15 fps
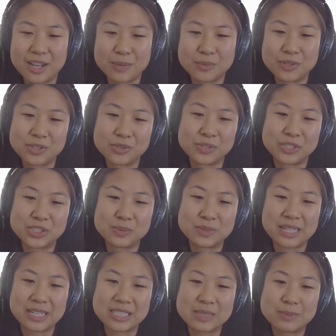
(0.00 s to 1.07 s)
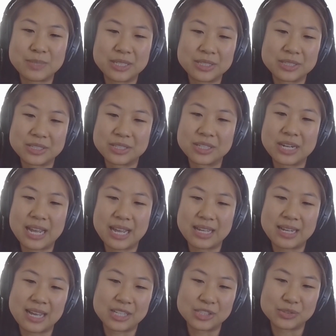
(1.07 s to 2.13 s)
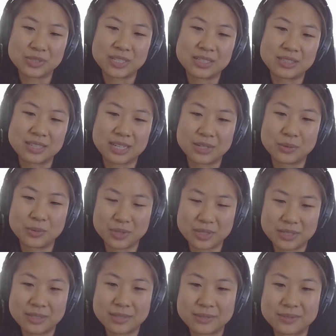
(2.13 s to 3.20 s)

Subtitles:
you can reach me at speaker@adra.org.